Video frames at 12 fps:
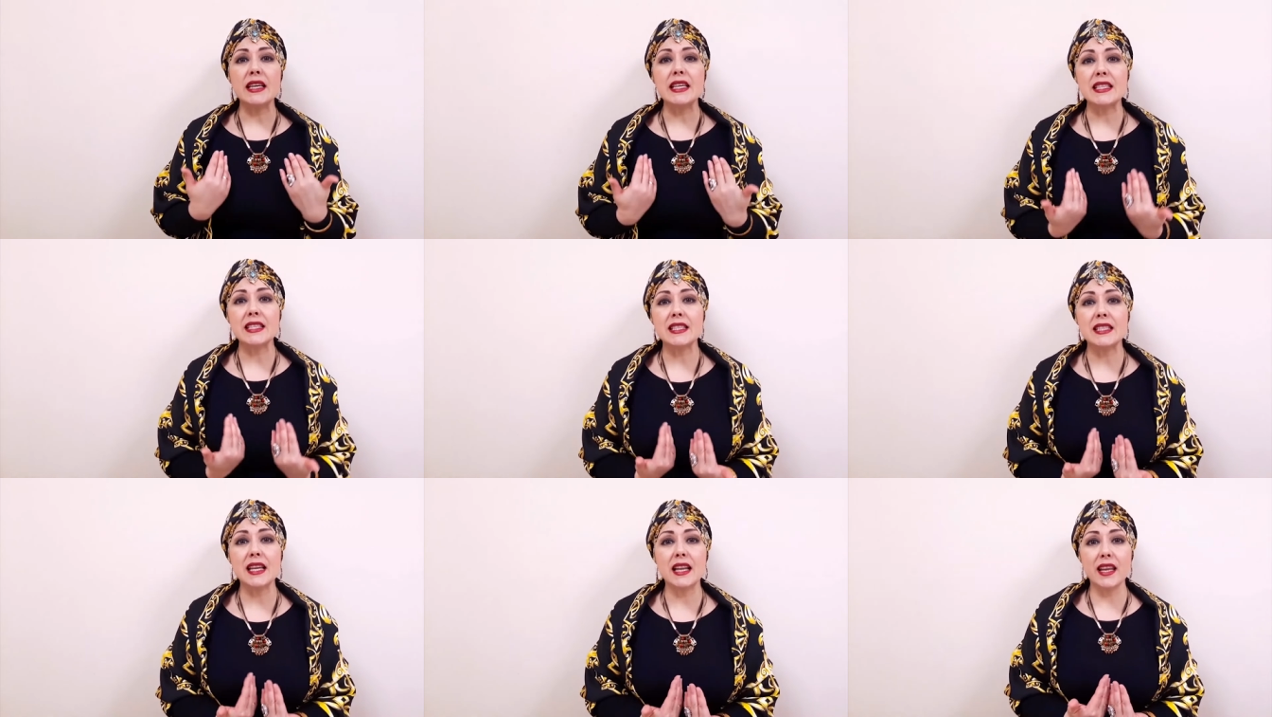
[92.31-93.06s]
who
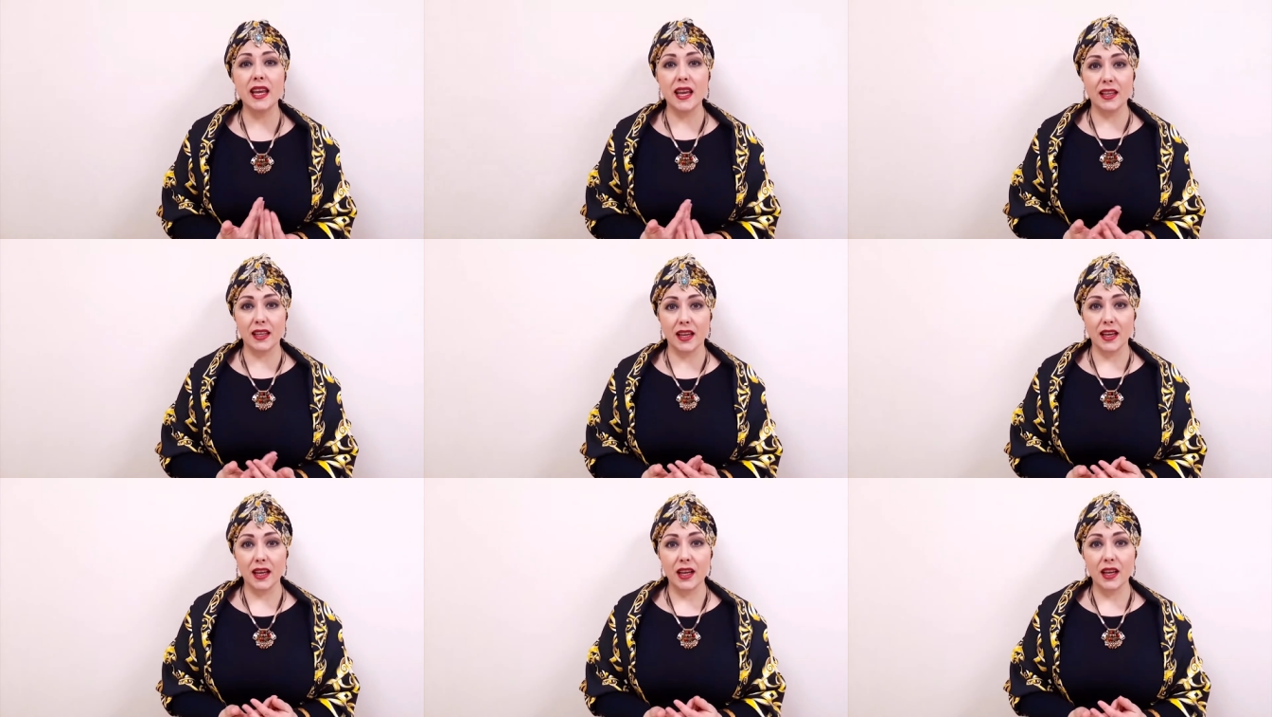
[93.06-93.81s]
need help
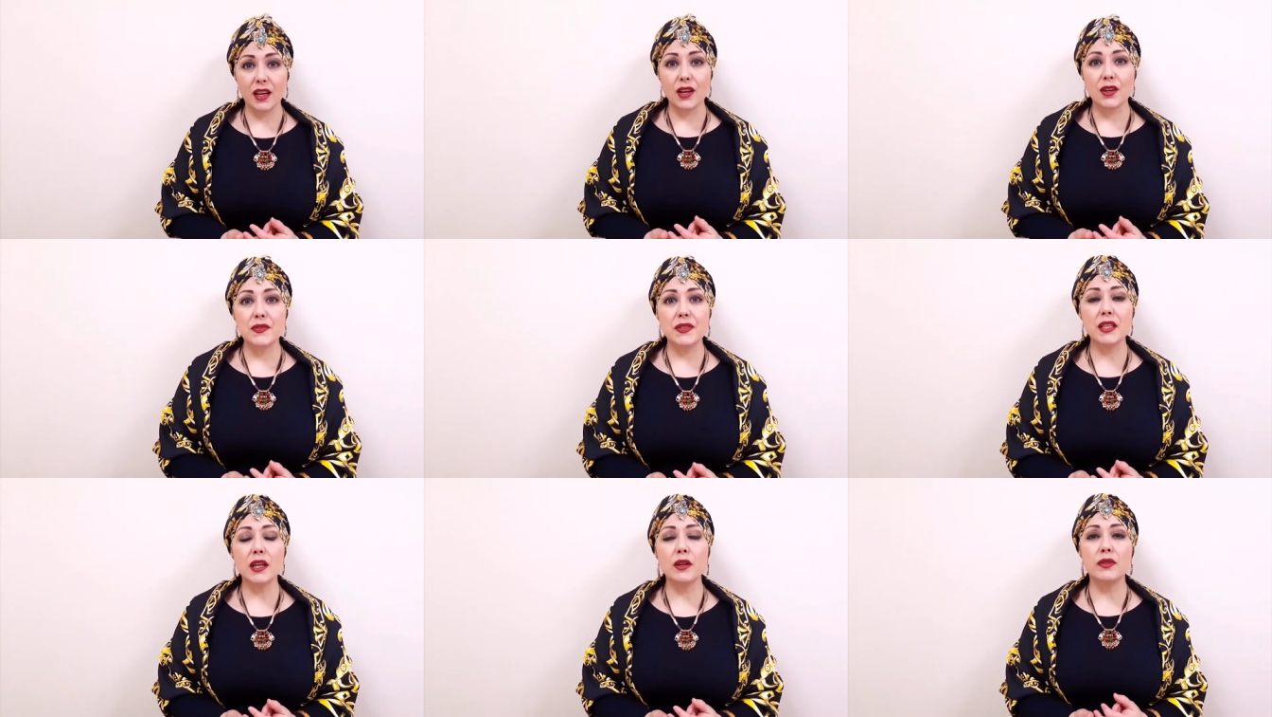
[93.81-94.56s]
so
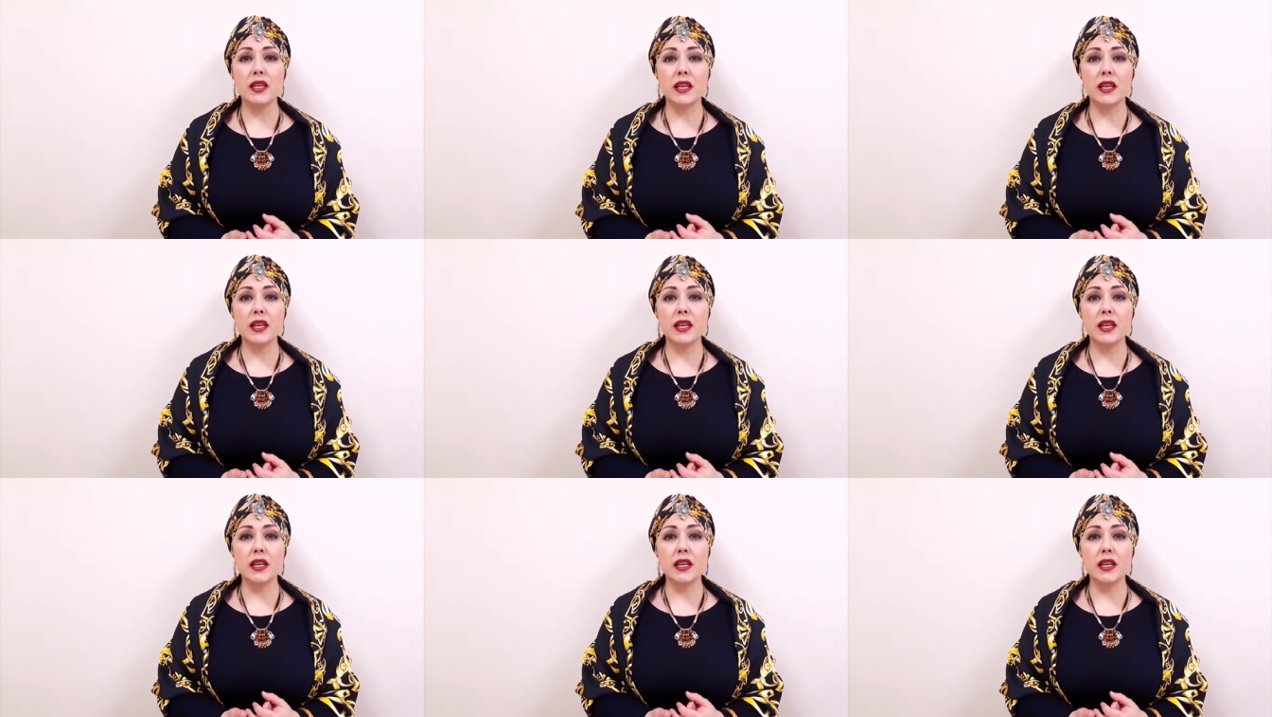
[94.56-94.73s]
much.